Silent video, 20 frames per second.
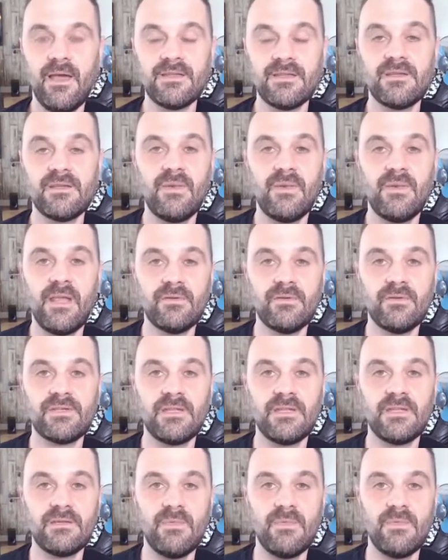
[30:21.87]
somebody else
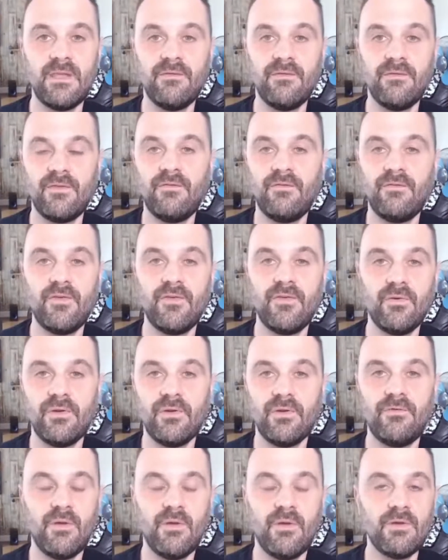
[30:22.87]
said to me, if
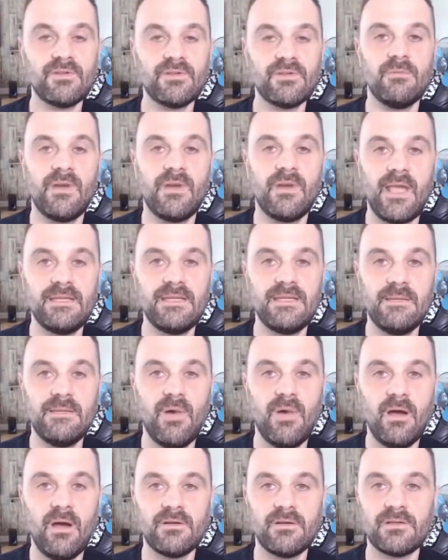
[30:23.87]
you owe somebody
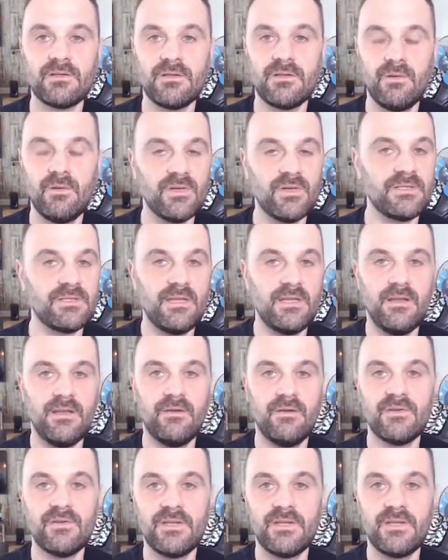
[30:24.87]
$80 and you want to send it
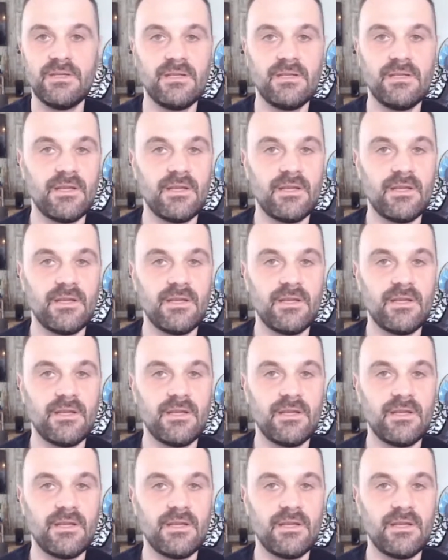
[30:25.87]
overseas,